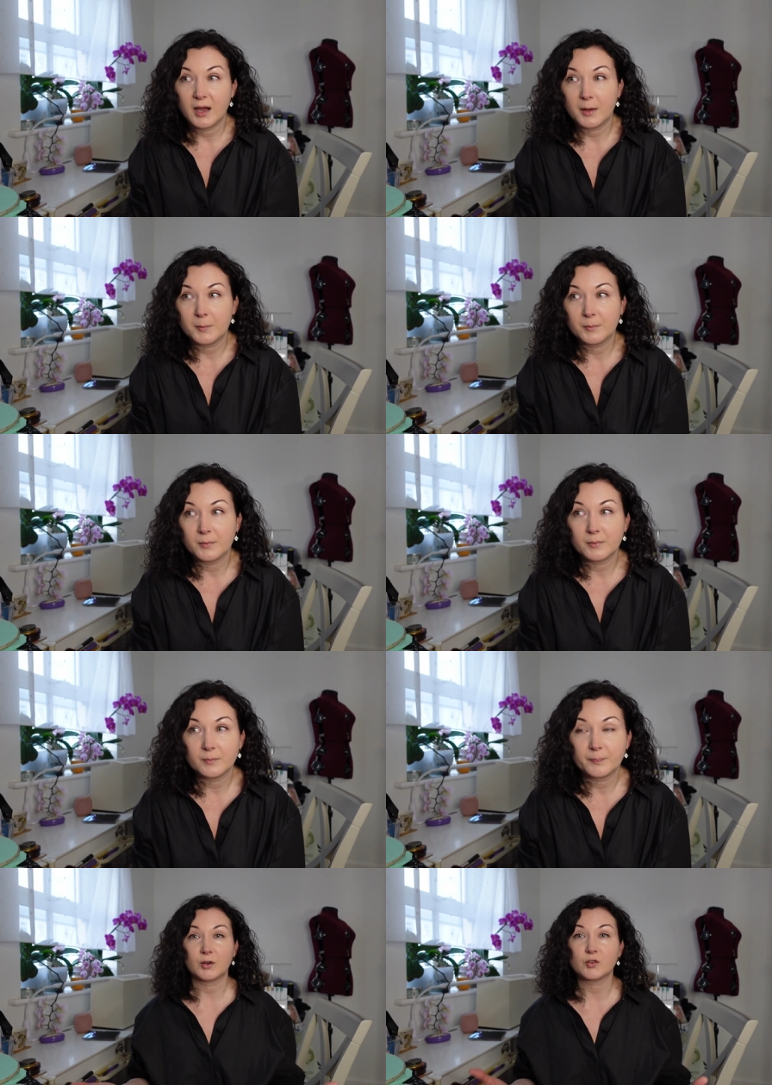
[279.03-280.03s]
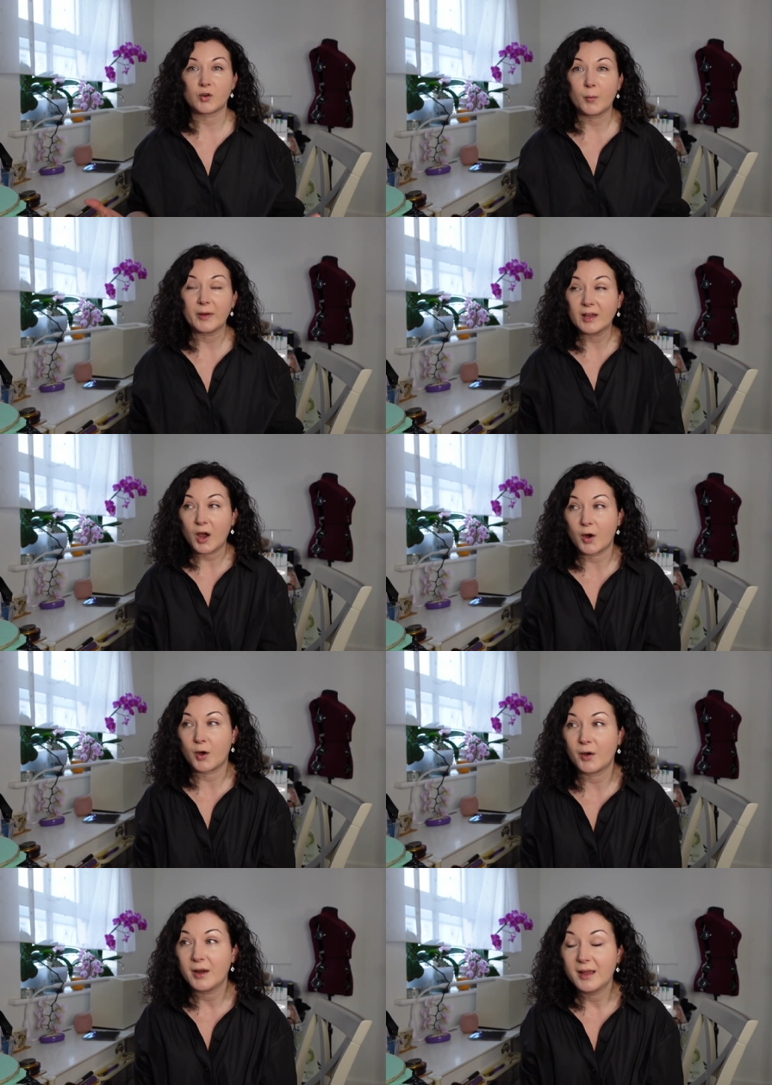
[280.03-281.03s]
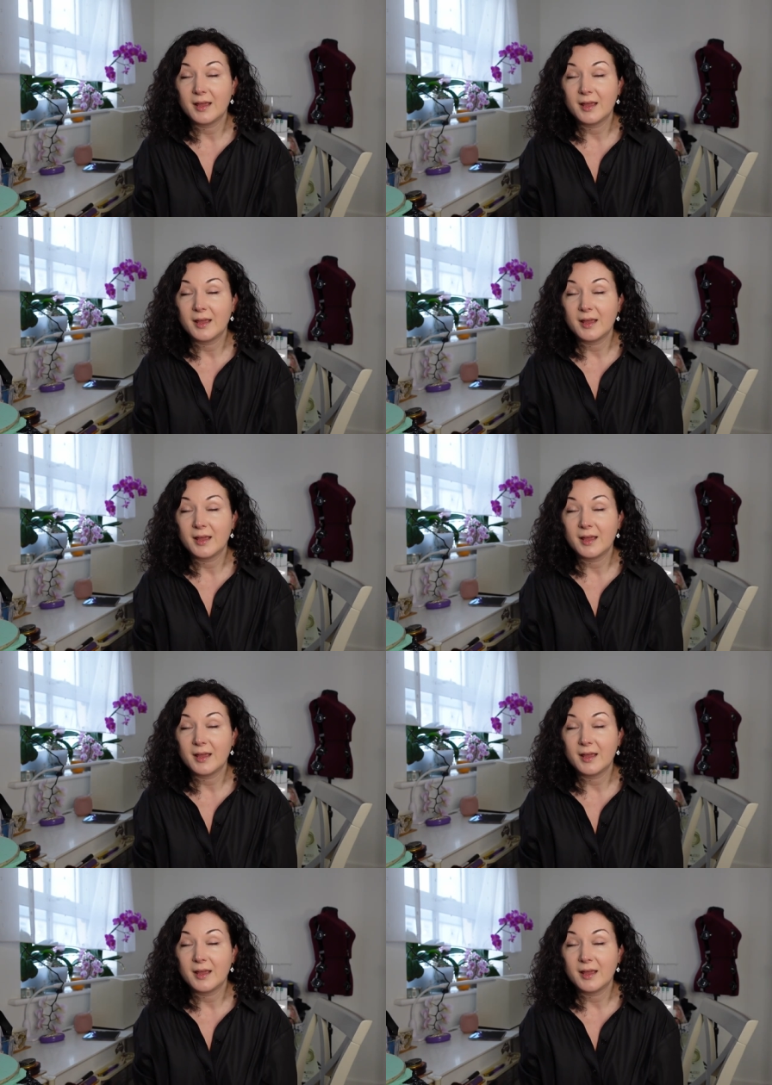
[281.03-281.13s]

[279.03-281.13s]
um, growing her